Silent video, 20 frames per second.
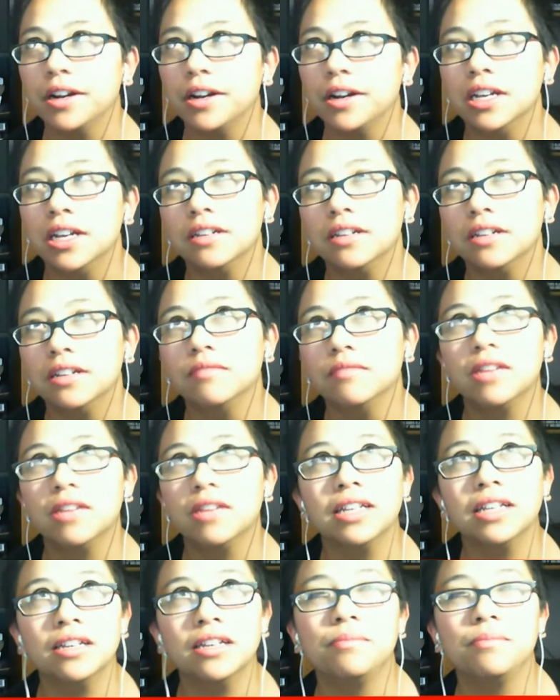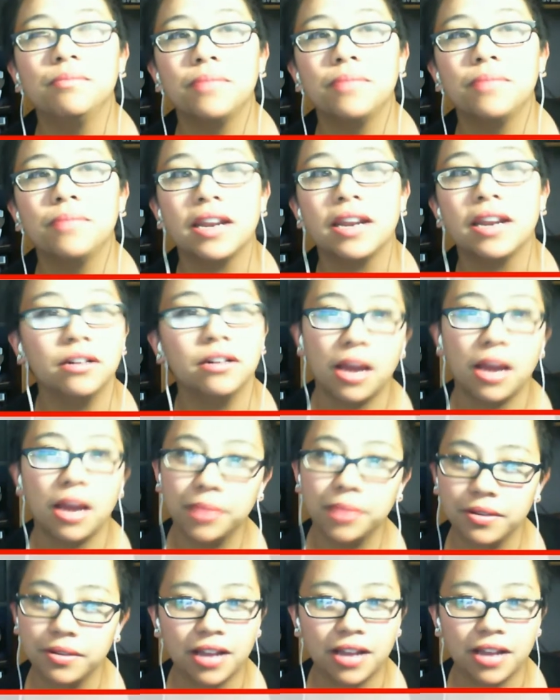when I tell, and I play
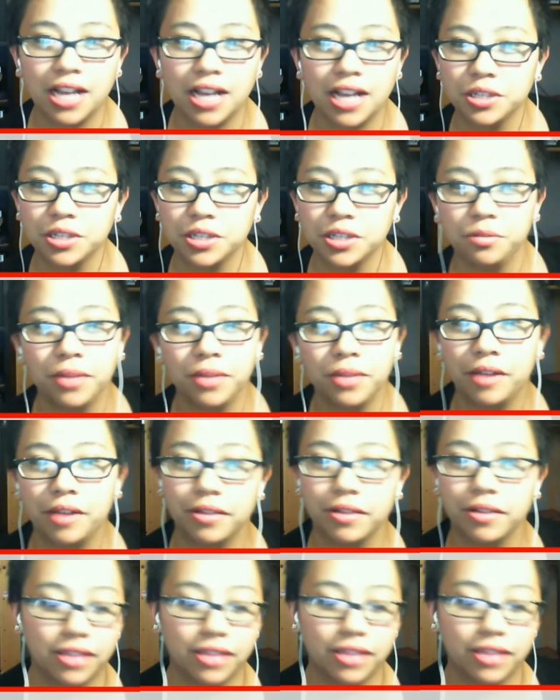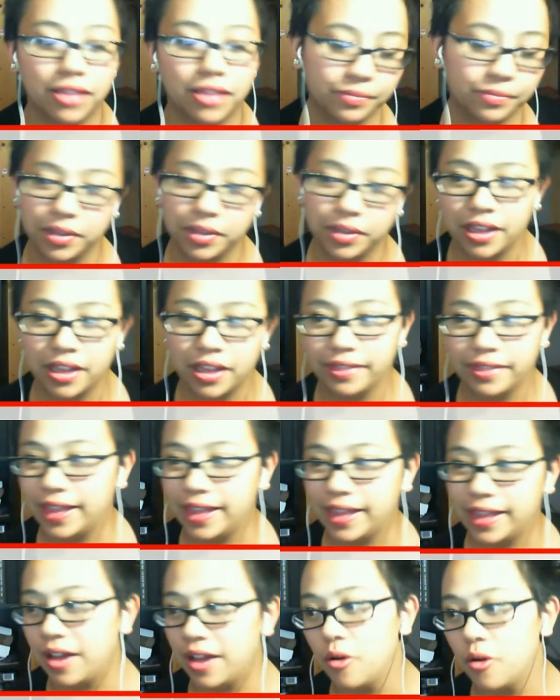with guys who play with like, they
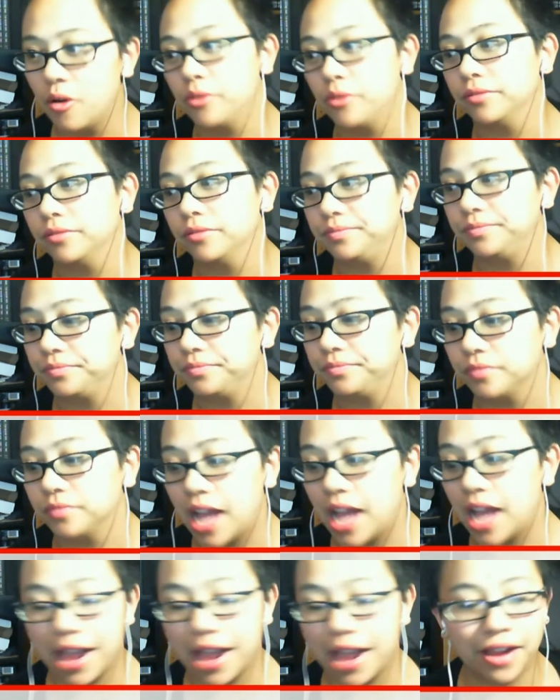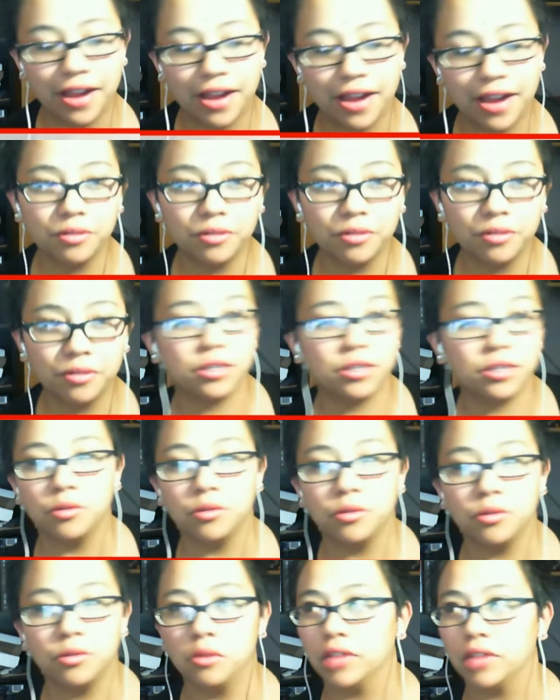own. I know guys who
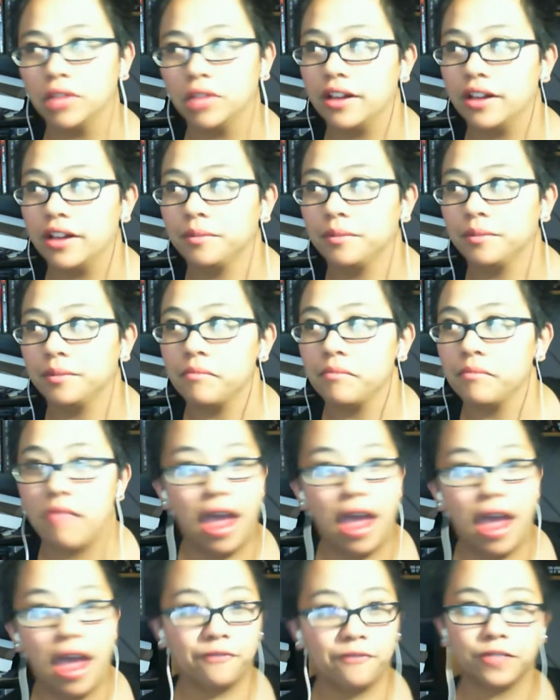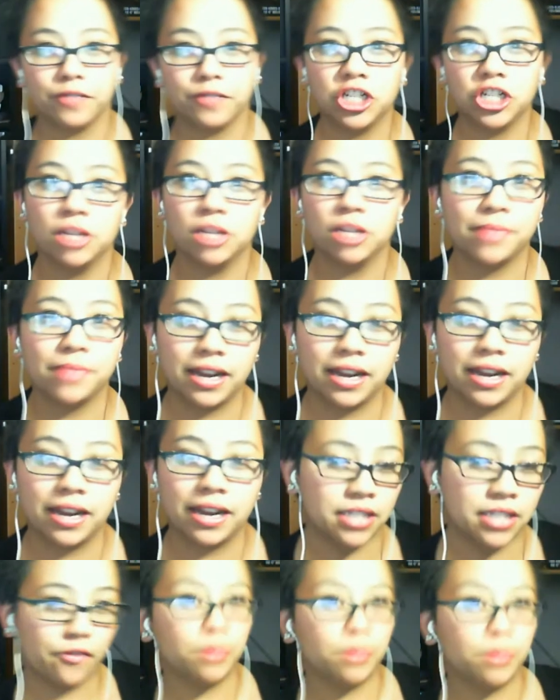own like every ship that has
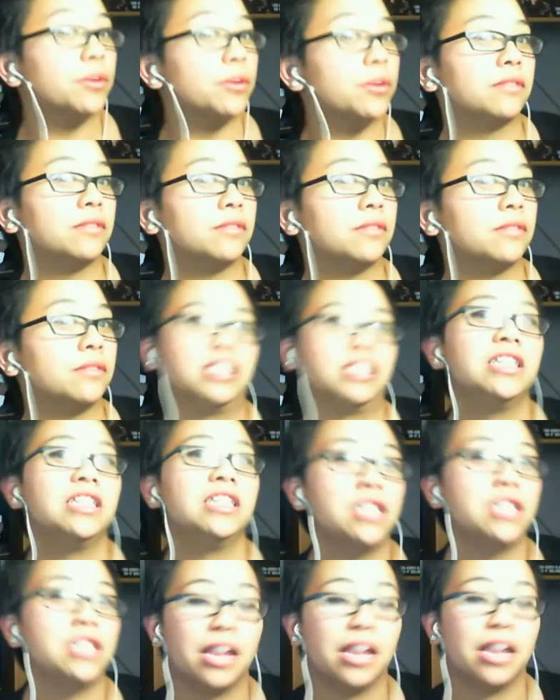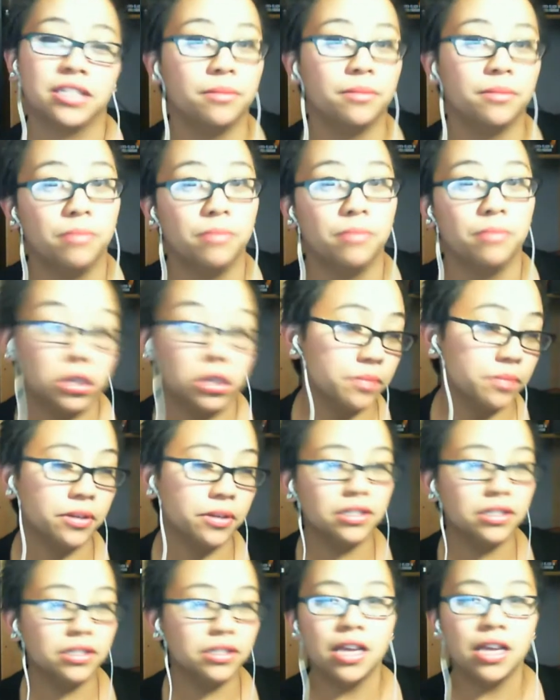ever been released and some multiples.
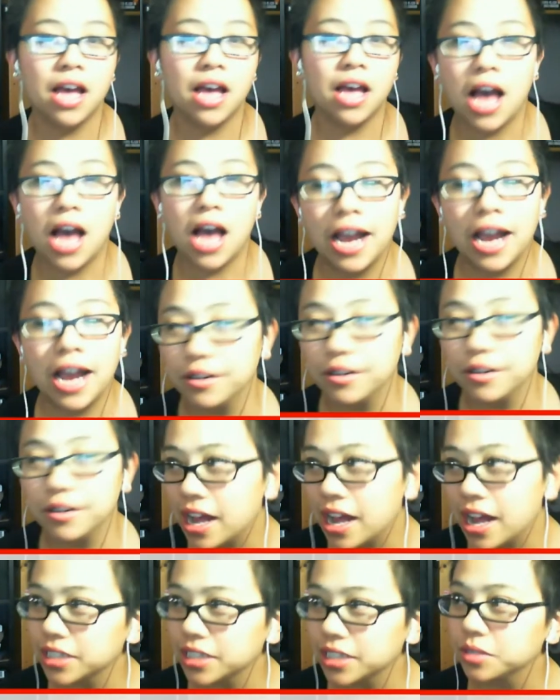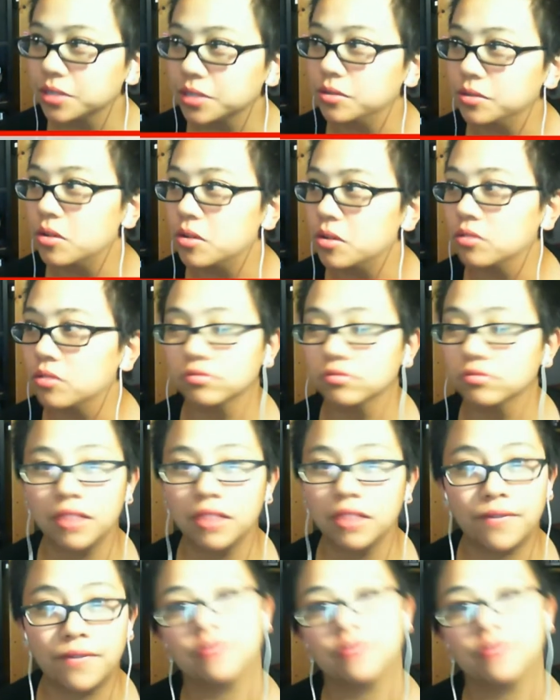I know guys who own like
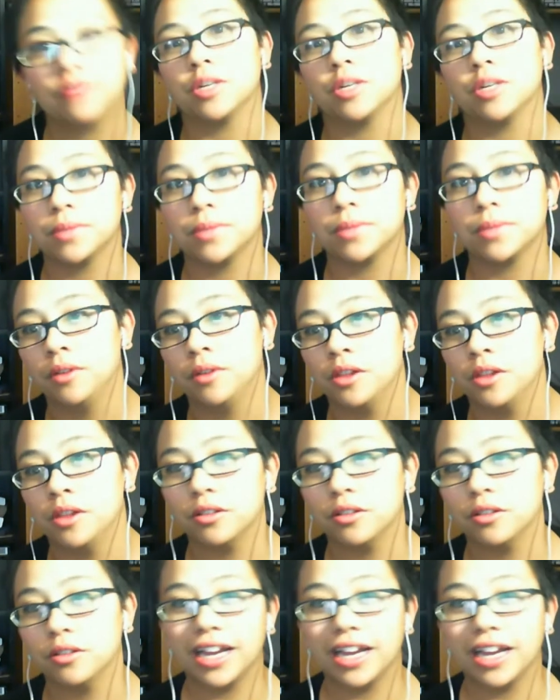5 ships. They're like,